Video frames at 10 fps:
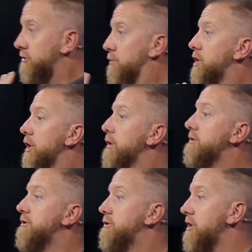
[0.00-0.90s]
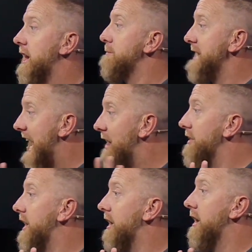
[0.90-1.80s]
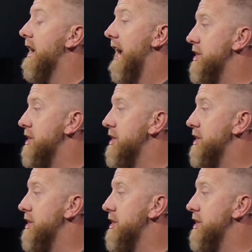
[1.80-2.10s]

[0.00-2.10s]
recluse, you try to be out there and